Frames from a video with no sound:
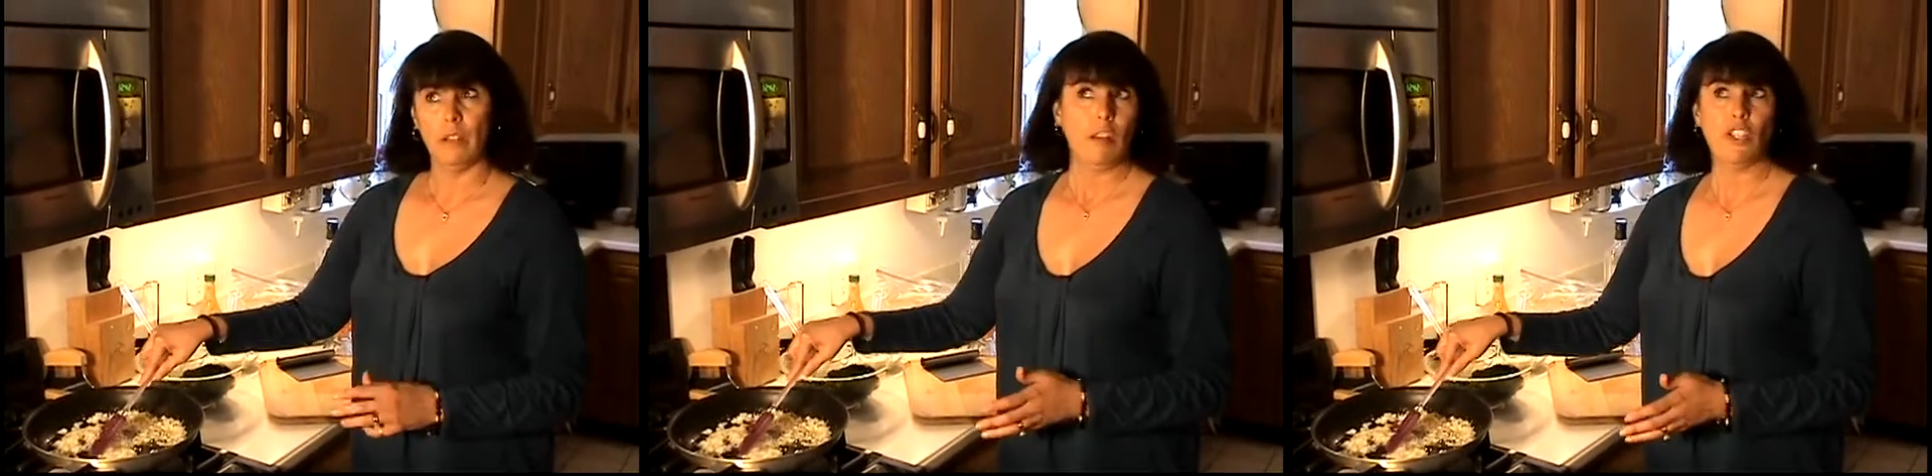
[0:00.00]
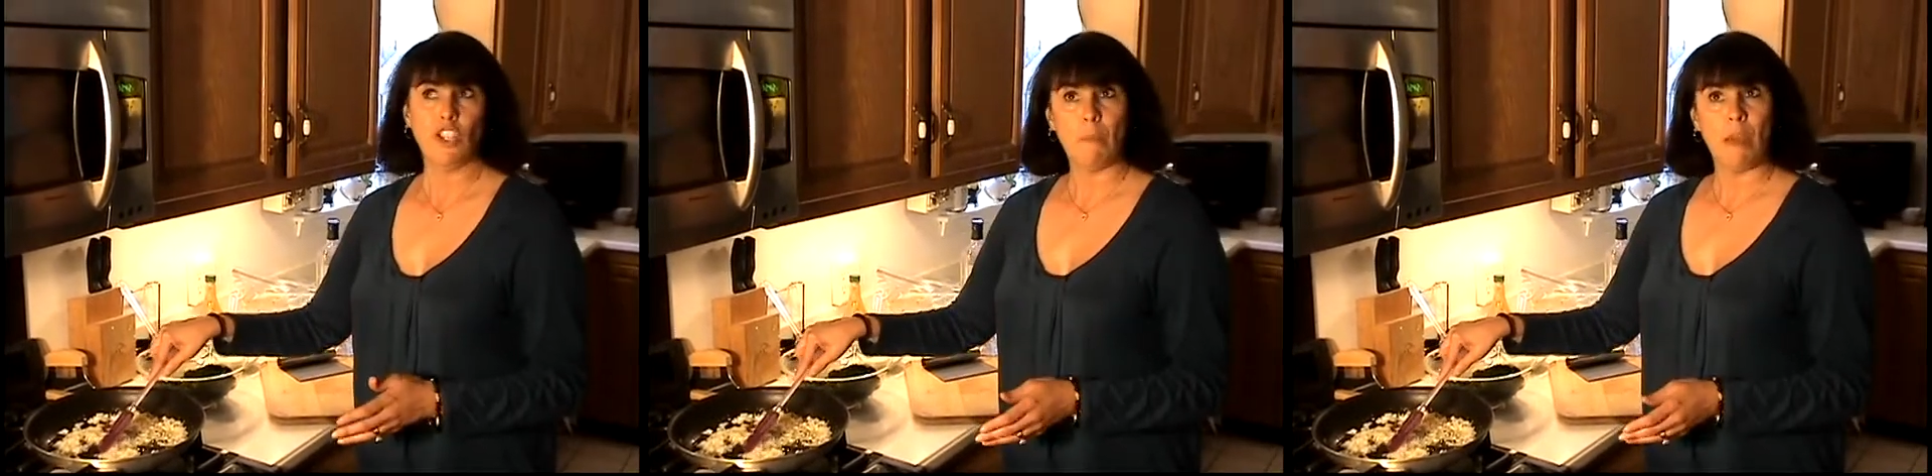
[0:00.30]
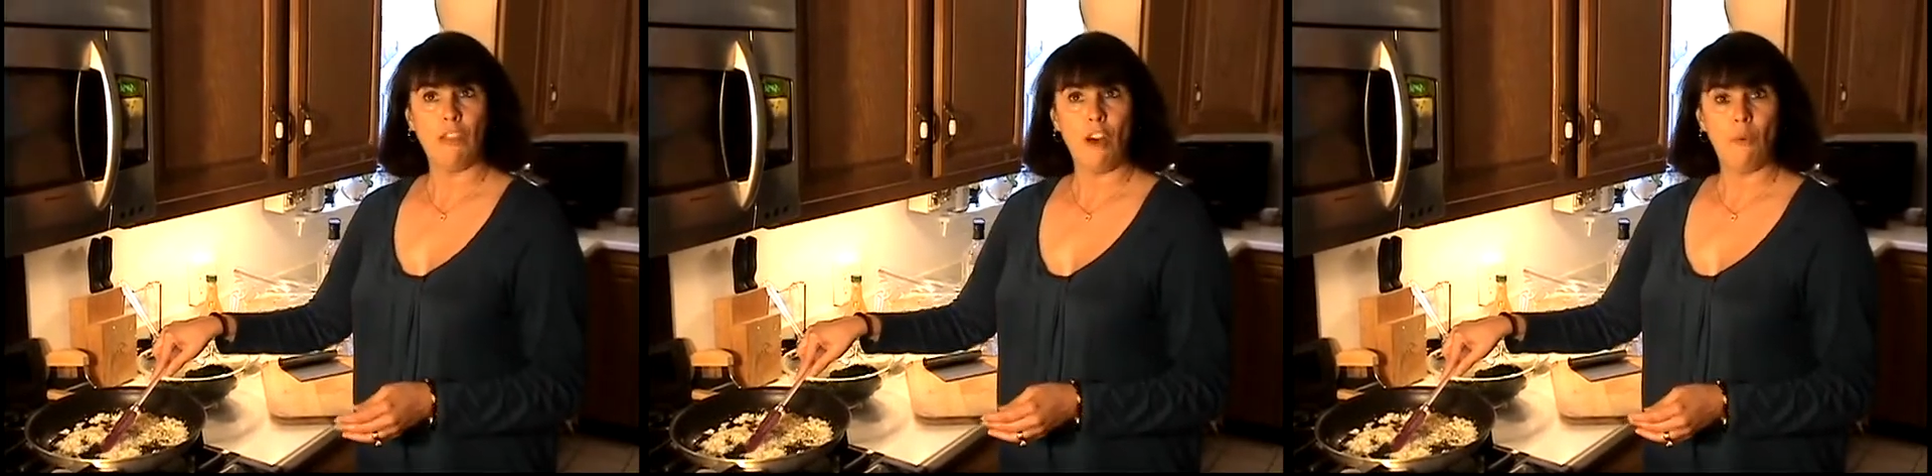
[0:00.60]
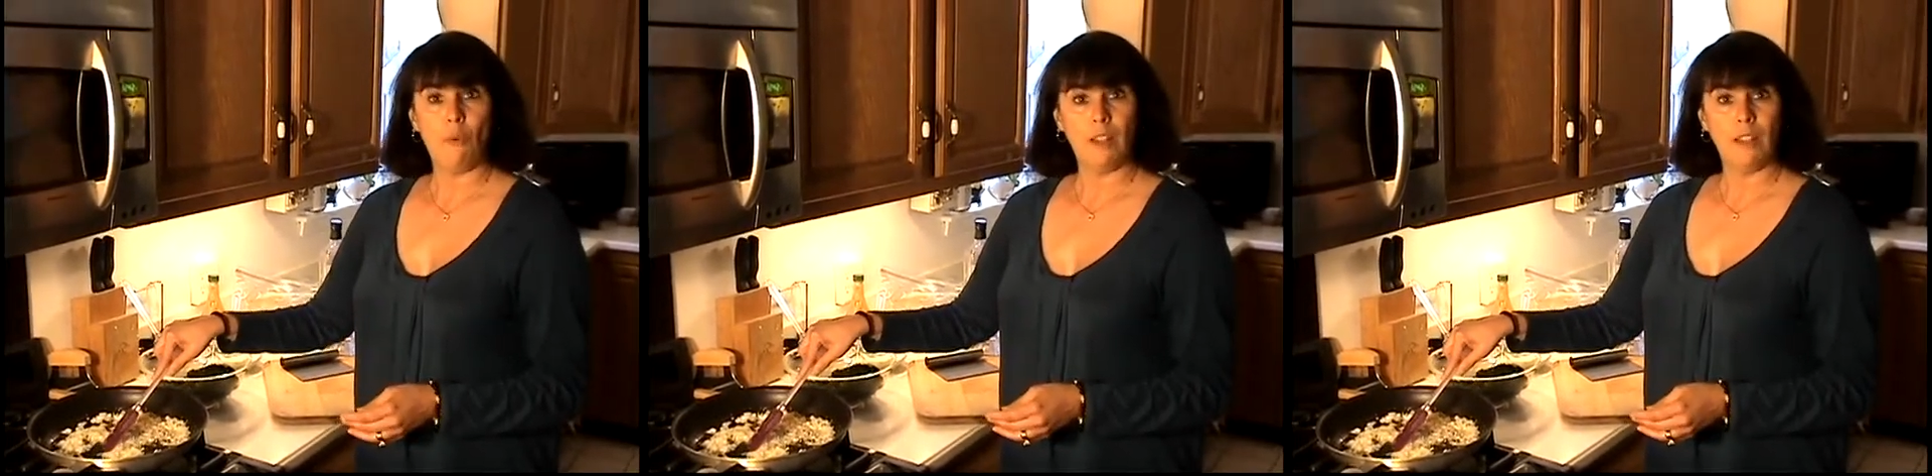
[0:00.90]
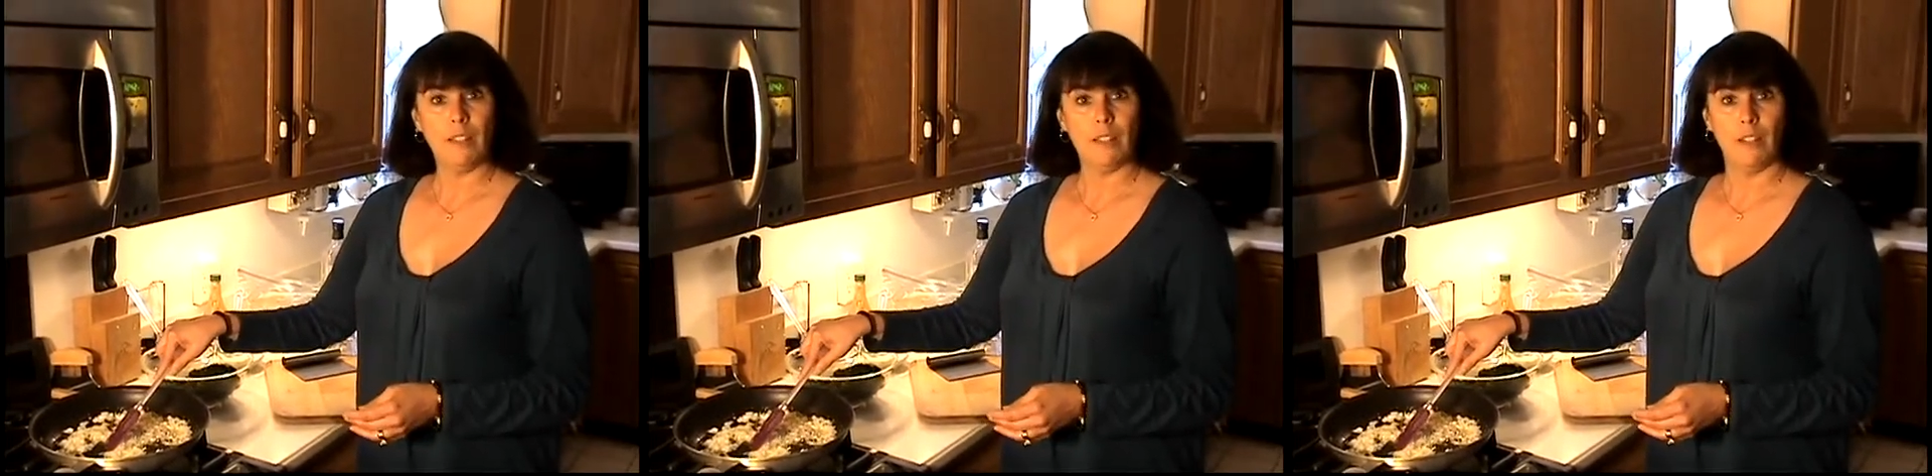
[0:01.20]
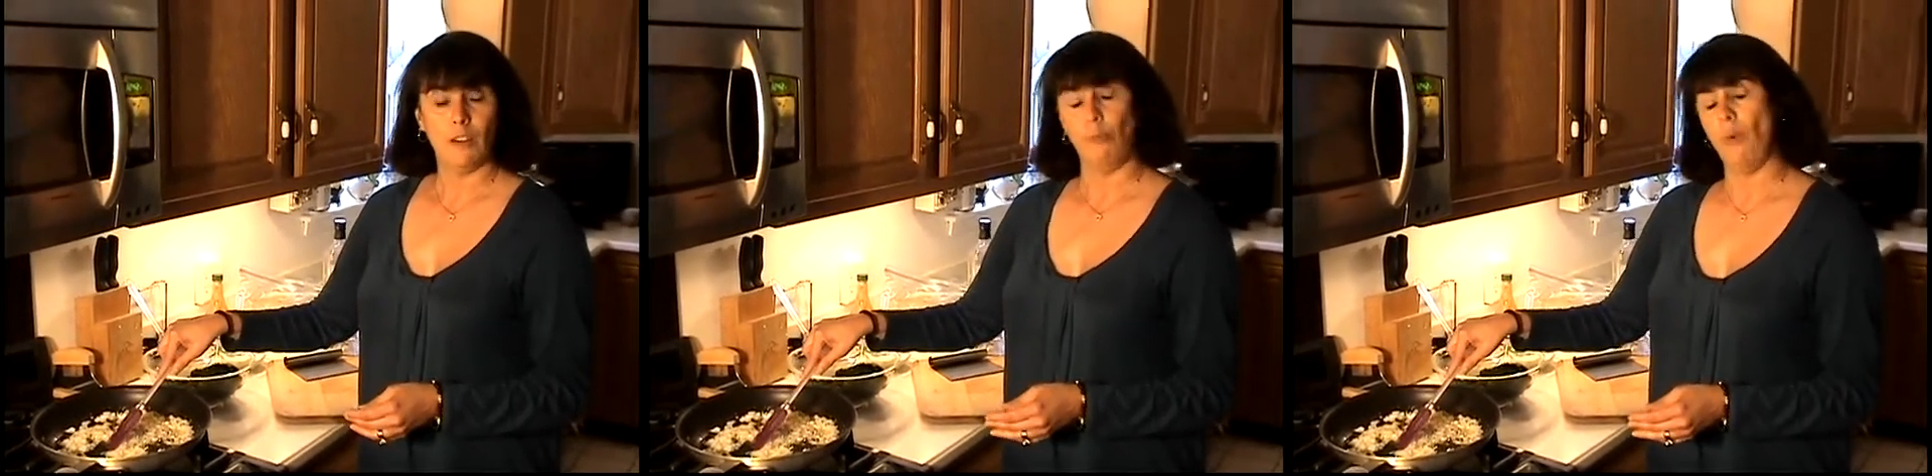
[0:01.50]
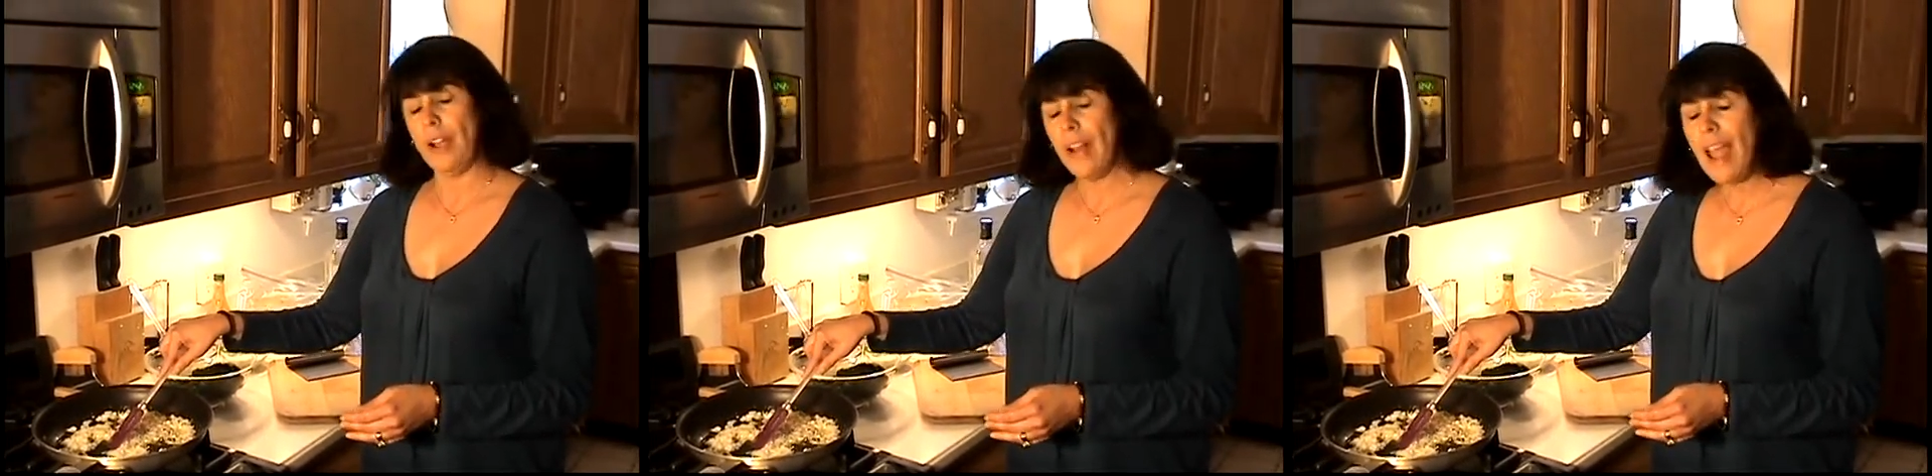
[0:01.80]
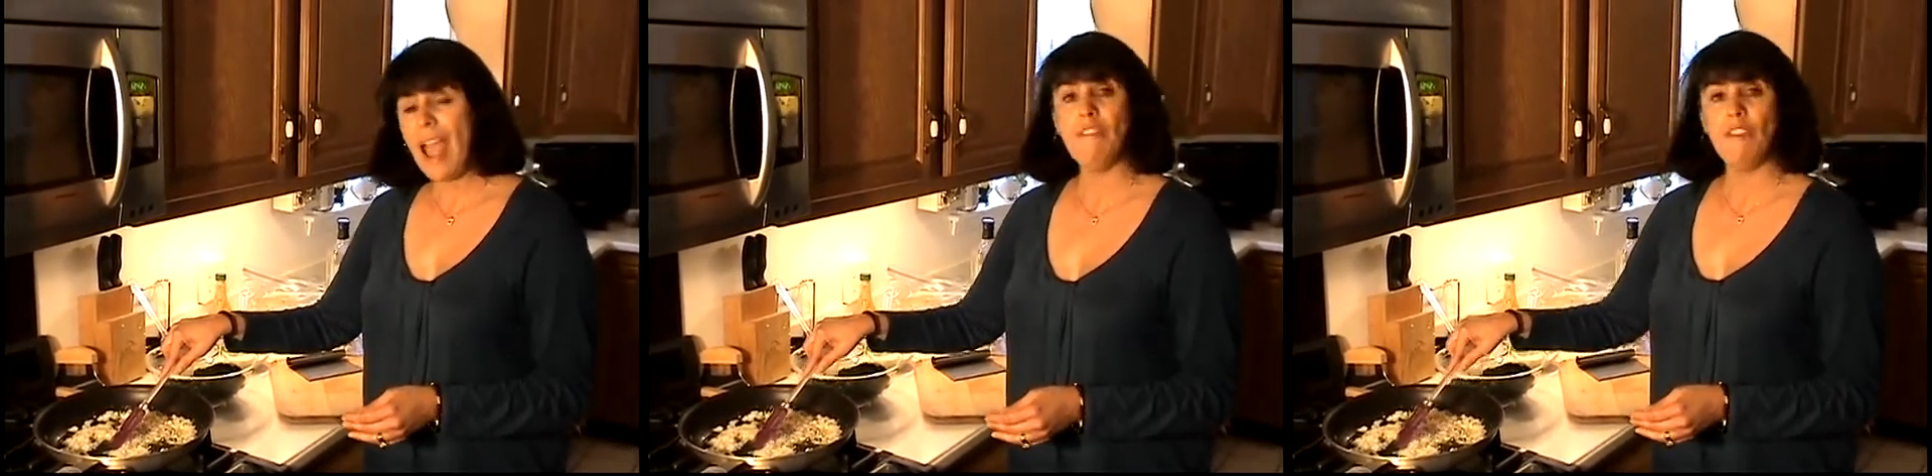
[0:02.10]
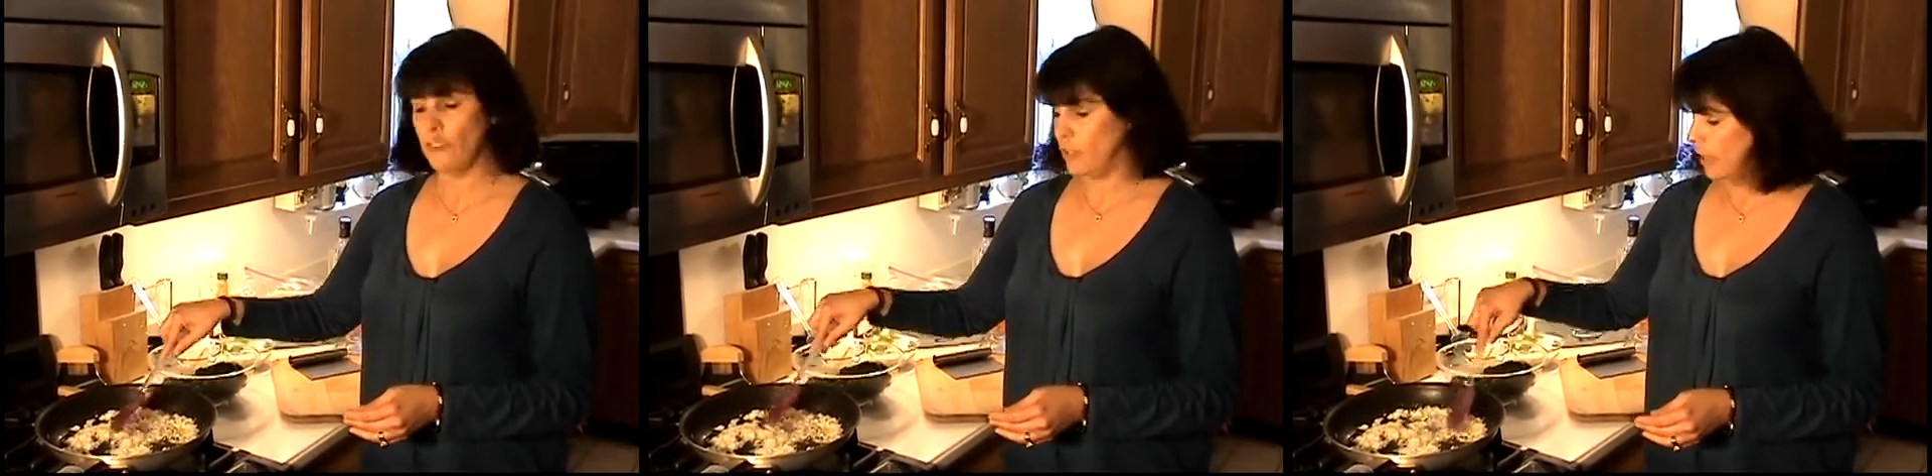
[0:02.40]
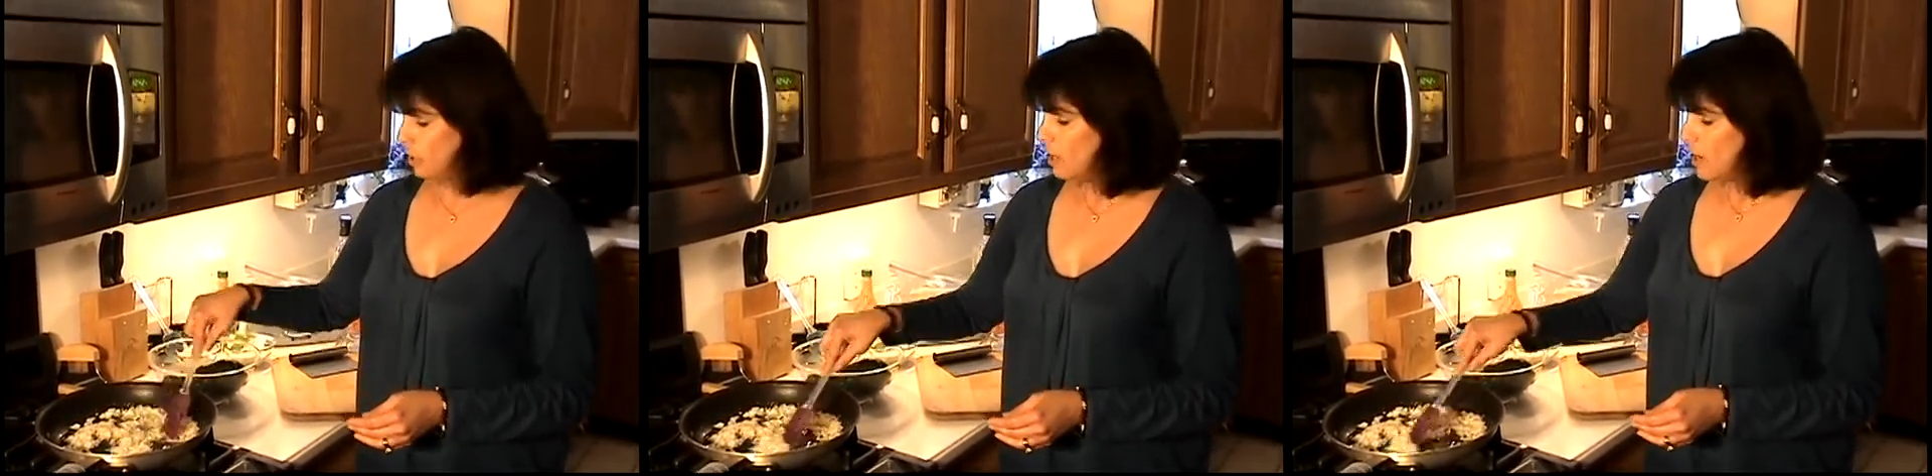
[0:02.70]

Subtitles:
So my thought was, why not have it for dinner?